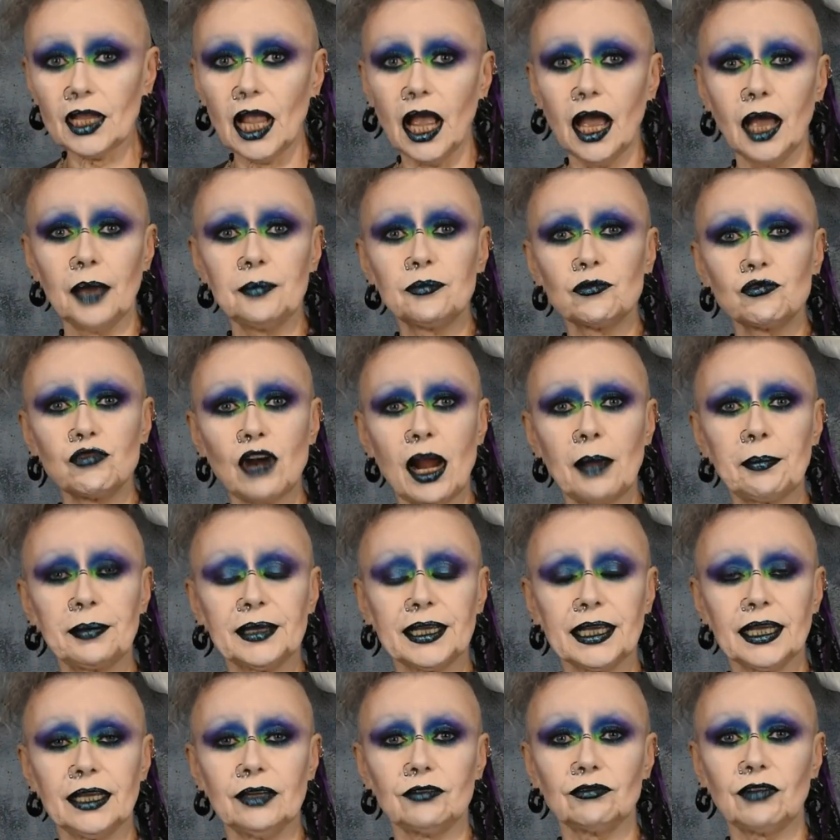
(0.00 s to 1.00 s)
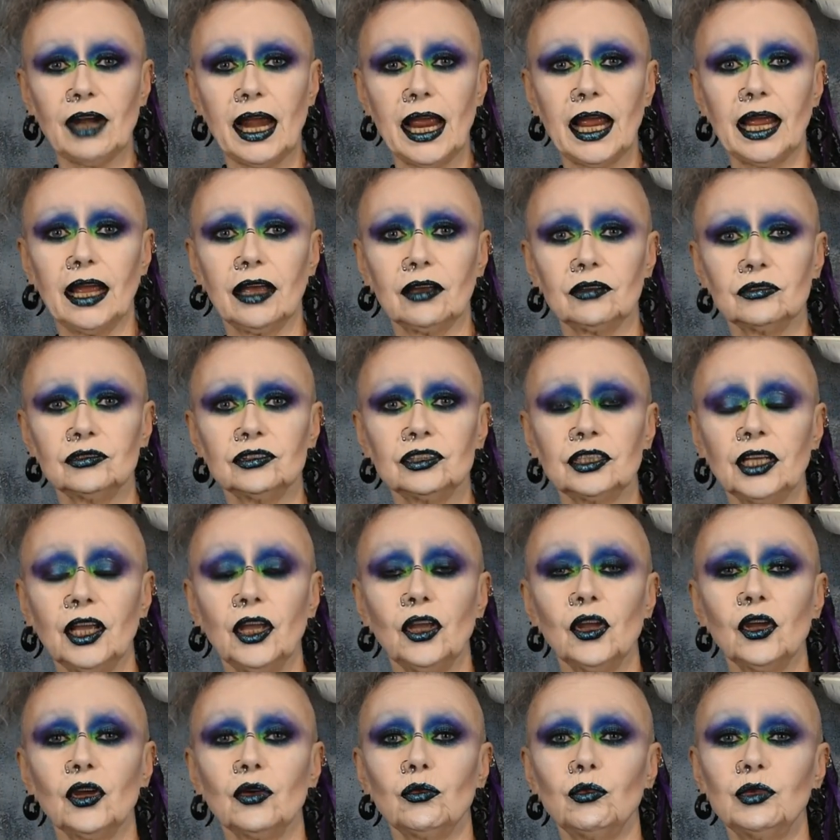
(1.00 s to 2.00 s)
I'm wrapping it round
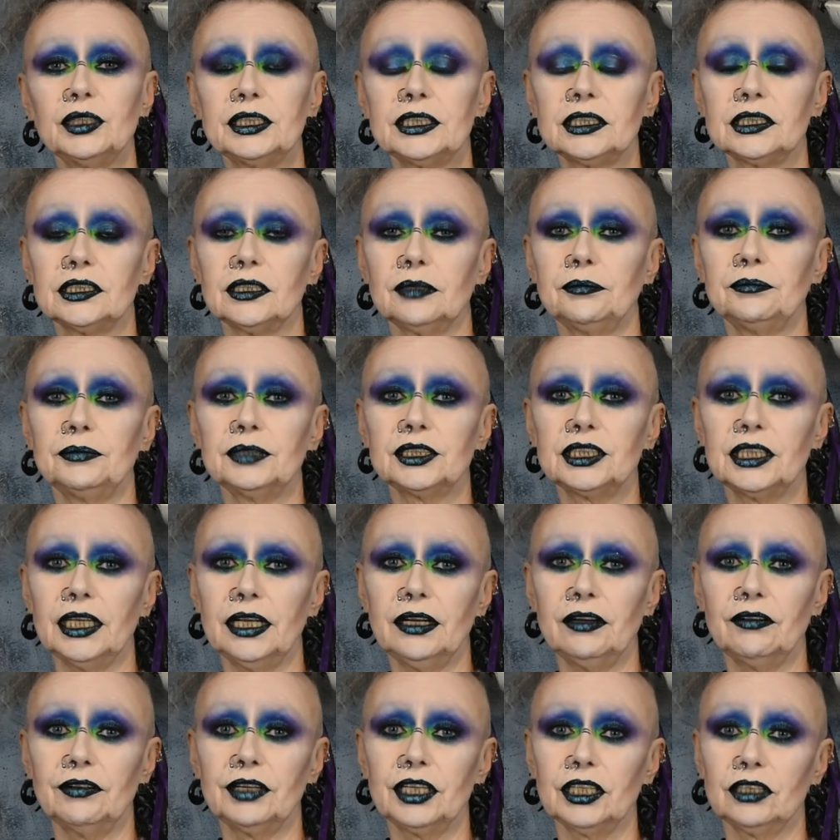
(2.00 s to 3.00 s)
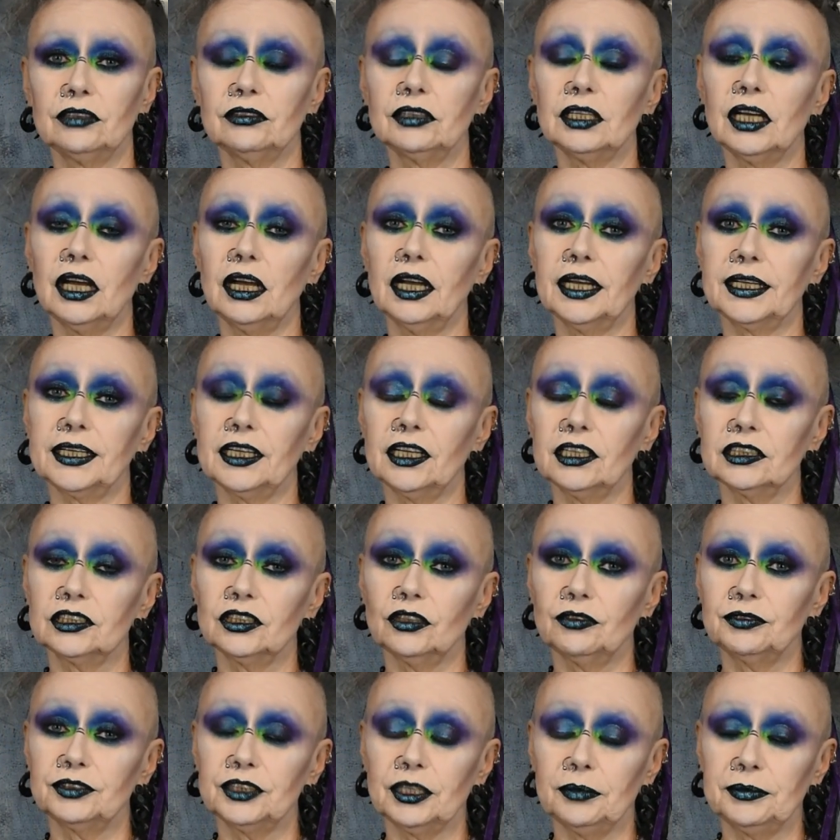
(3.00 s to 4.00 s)
with some material that I cut
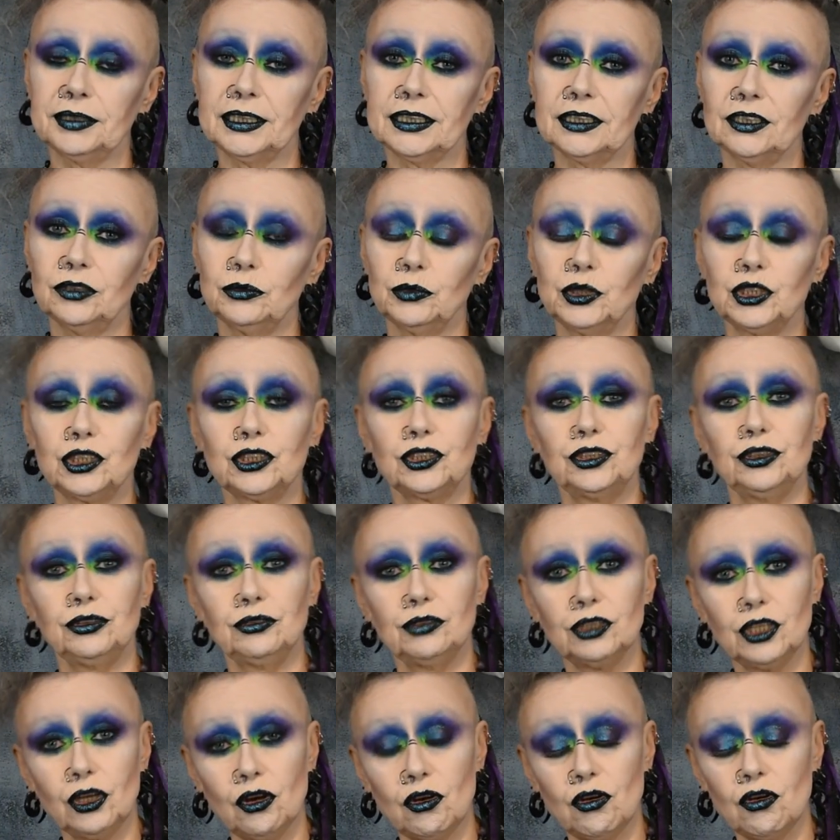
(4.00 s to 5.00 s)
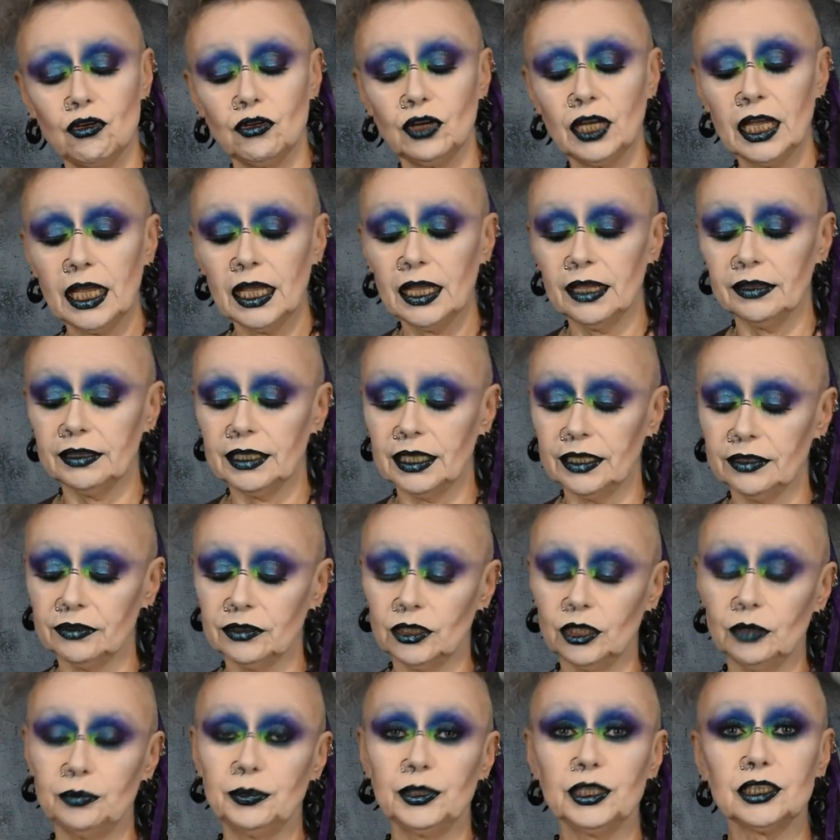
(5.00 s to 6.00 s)
off something that was too long, then I'm
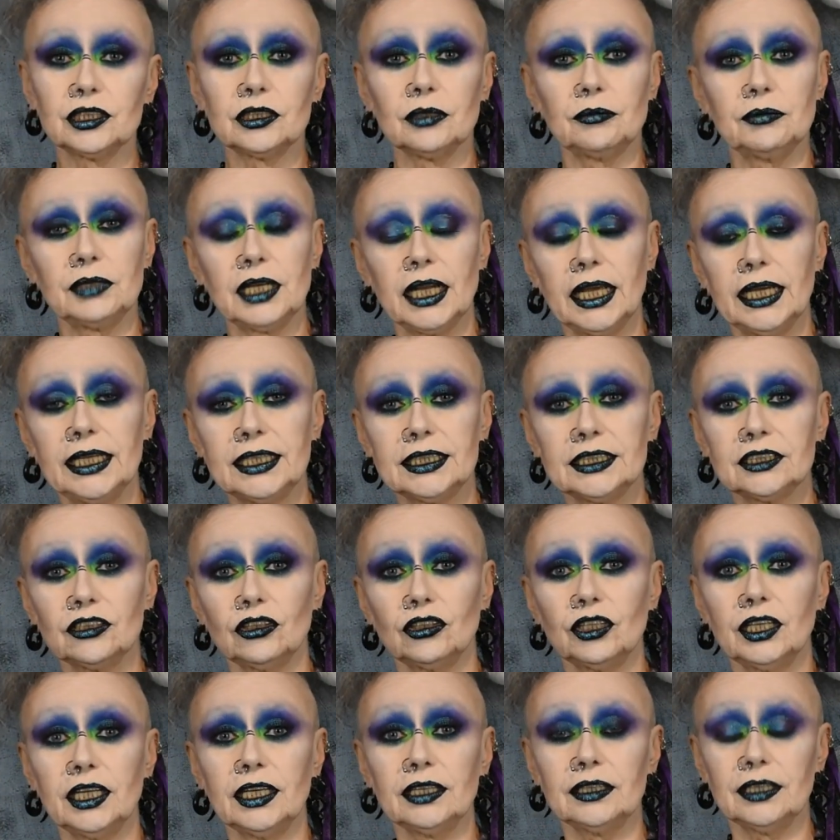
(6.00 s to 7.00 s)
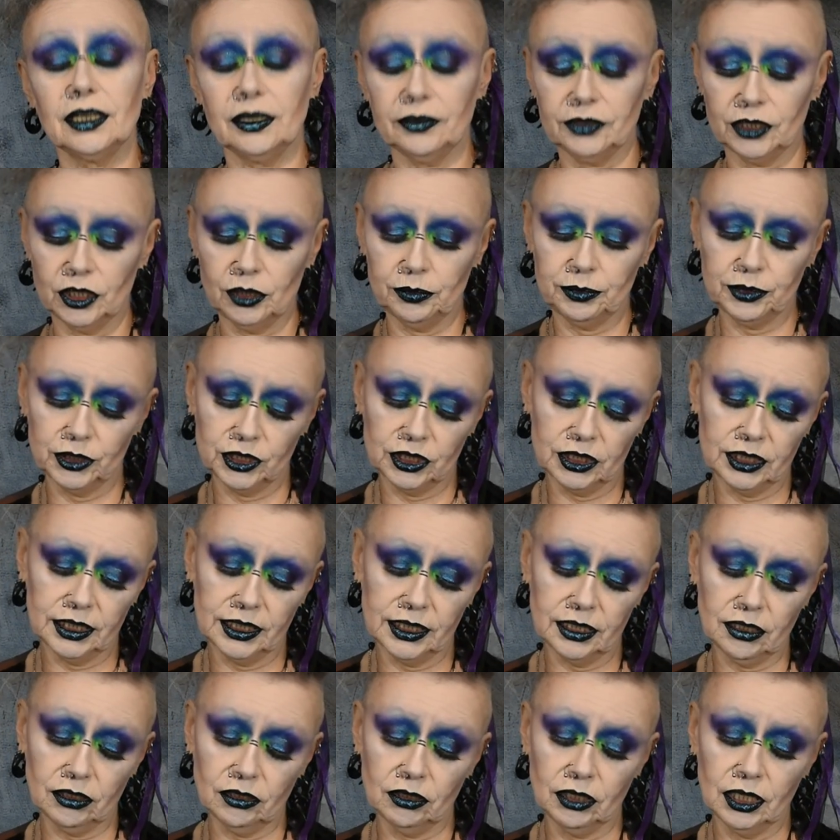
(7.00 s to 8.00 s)
going to put some lace on it, then I'm going to put a
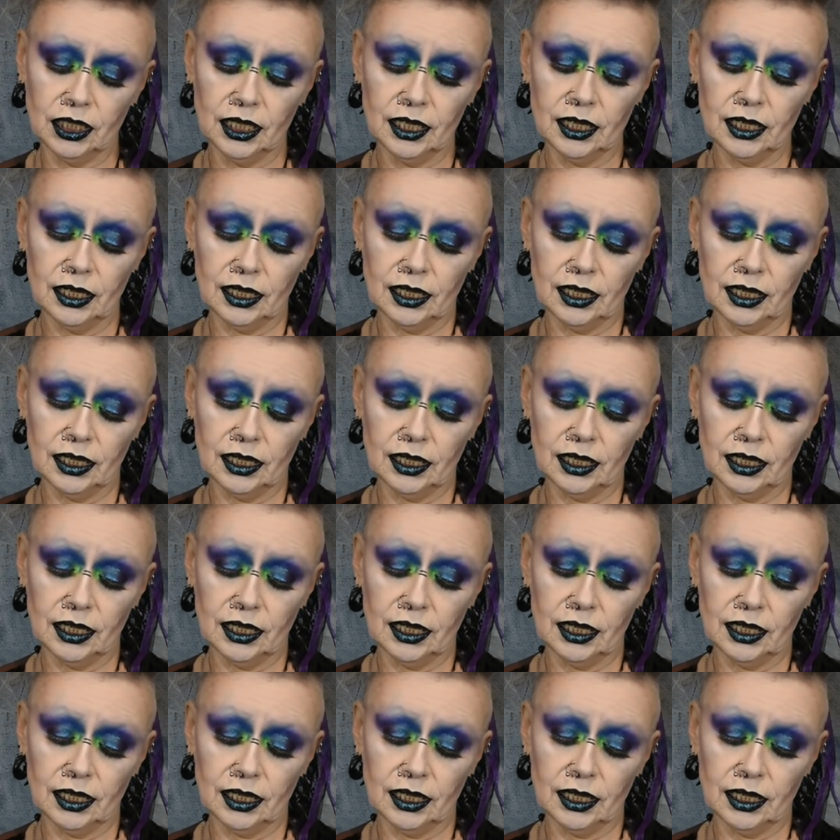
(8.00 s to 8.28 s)
little